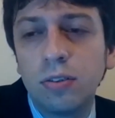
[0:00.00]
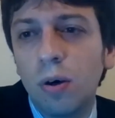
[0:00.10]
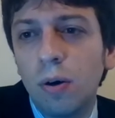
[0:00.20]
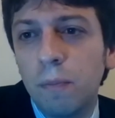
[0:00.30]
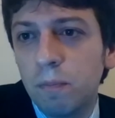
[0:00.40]

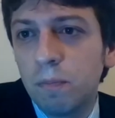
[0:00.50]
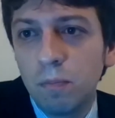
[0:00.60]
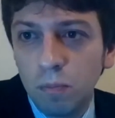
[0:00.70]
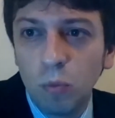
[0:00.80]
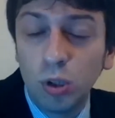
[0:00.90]
So
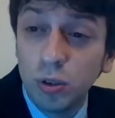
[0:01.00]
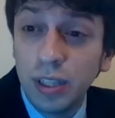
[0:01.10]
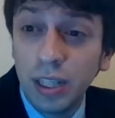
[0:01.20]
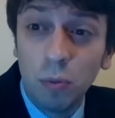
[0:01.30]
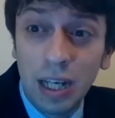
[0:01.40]
what do you
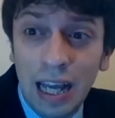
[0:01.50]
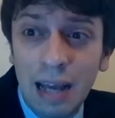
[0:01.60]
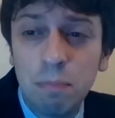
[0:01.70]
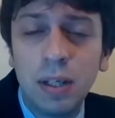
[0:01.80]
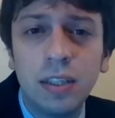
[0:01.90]
think will
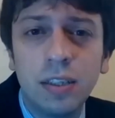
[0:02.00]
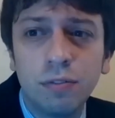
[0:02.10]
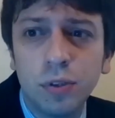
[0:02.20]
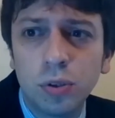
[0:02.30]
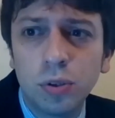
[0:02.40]
happen in the
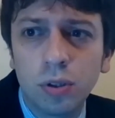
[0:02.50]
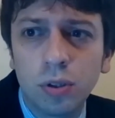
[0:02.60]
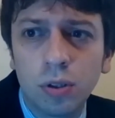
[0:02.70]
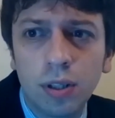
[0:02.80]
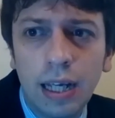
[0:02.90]
future?